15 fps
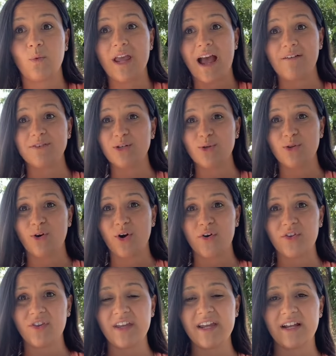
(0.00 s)
have to do the
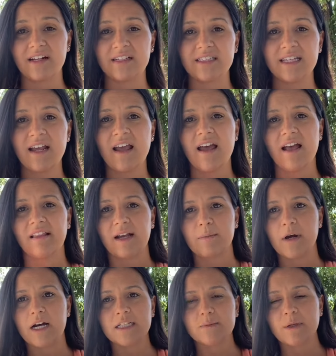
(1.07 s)
hard things. Like my
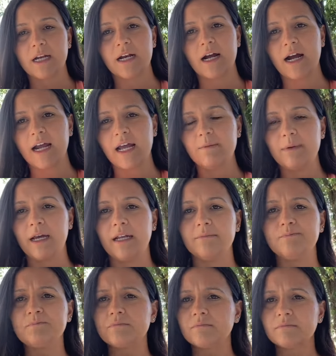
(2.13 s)
husband and I had
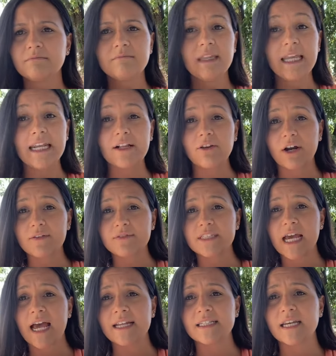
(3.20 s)
been in a lot of
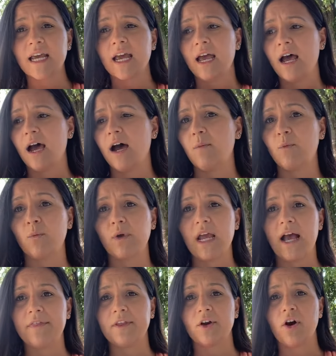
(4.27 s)
debt um, when we
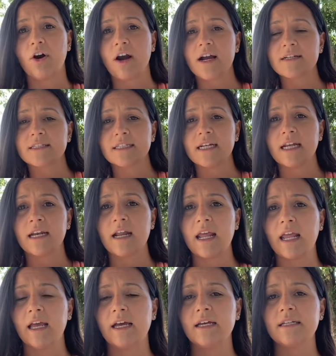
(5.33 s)
had the car accident
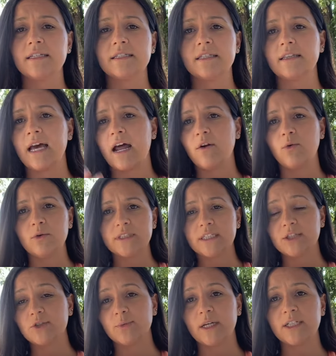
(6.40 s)
and that whole
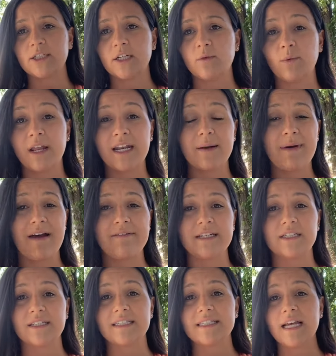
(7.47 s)
situation we ended up having
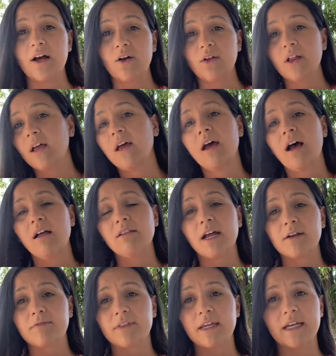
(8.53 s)
to sell a lot
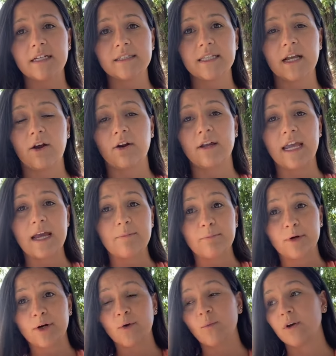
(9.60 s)
of things like our
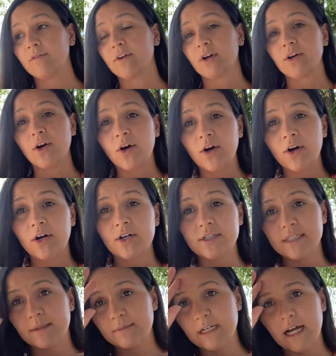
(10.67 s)
camper one of our cars
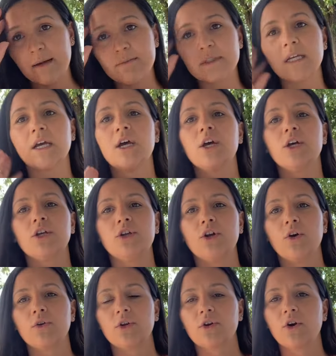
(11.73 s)
sometimes you know
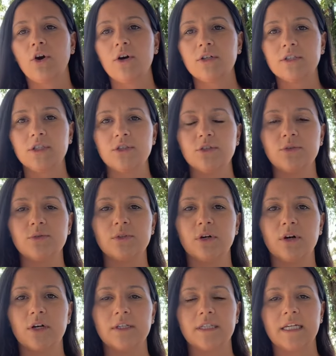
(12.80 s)
you're called to do the
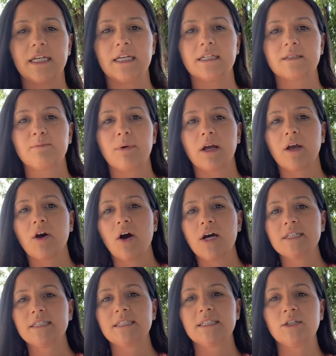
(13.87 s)
hard things but
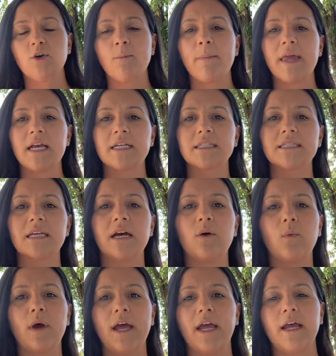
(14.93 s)
god still makes a
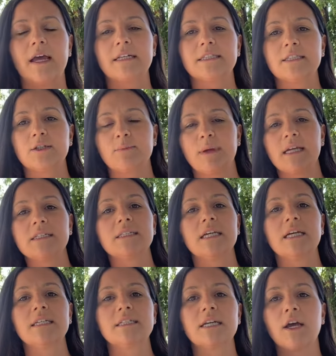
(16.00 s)
way and still makes
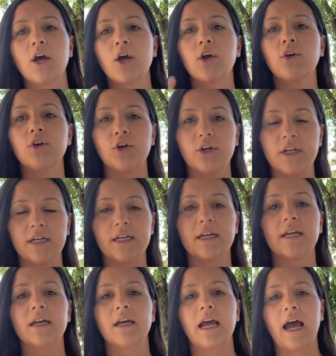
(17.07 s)
it good
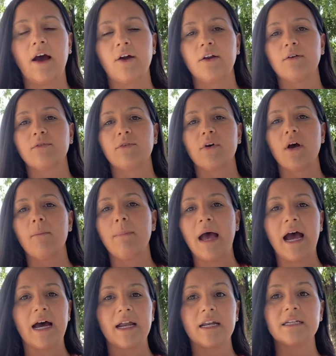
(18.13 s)
out of a
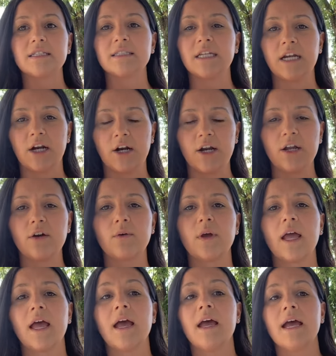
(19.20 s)
bad scenario
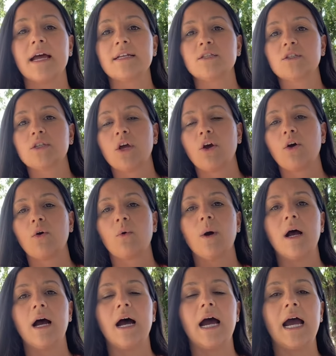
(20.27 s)
and so
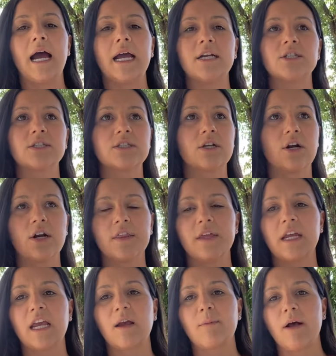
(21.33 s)
I just started
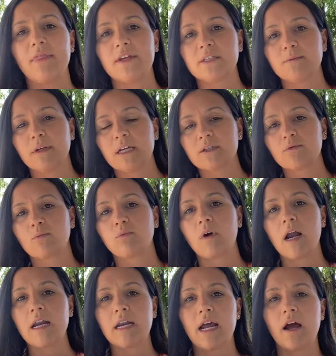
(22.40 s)
thinking about this because
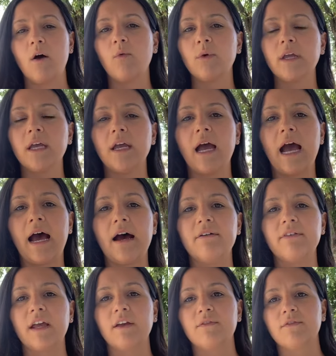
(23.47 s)
right now we have
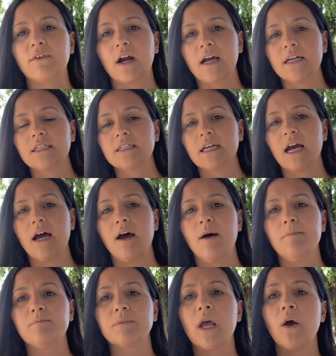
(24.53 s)
a friend.
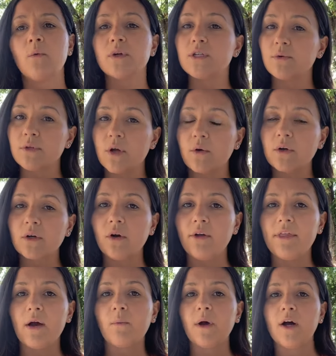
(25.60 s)
Um, we don't know her all
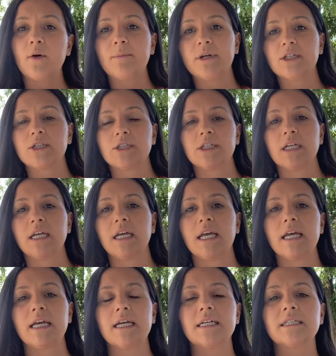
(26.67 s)
that well, but she
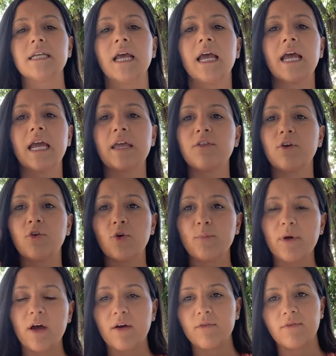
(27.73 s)
is in the group
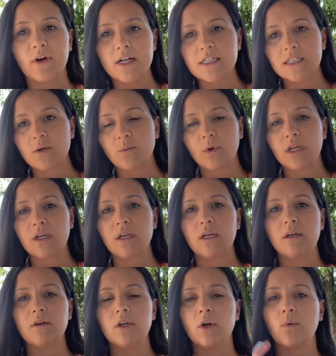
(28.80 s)
of friends that
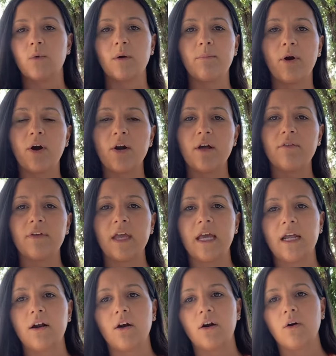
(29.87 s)
we, you know, were a part of
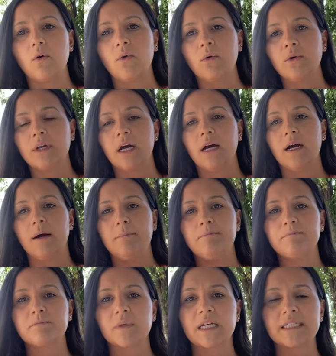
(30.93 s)
in our old
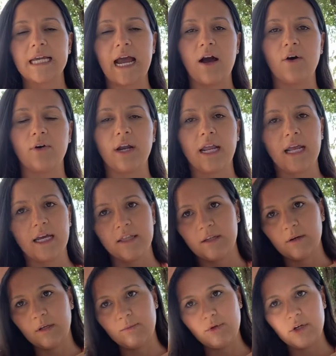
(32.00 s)
um, town and the
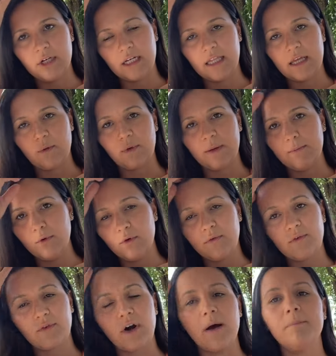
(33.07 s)
community that we moved
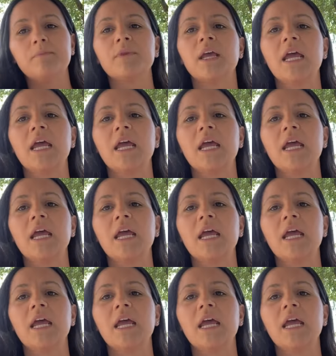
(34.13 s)
from.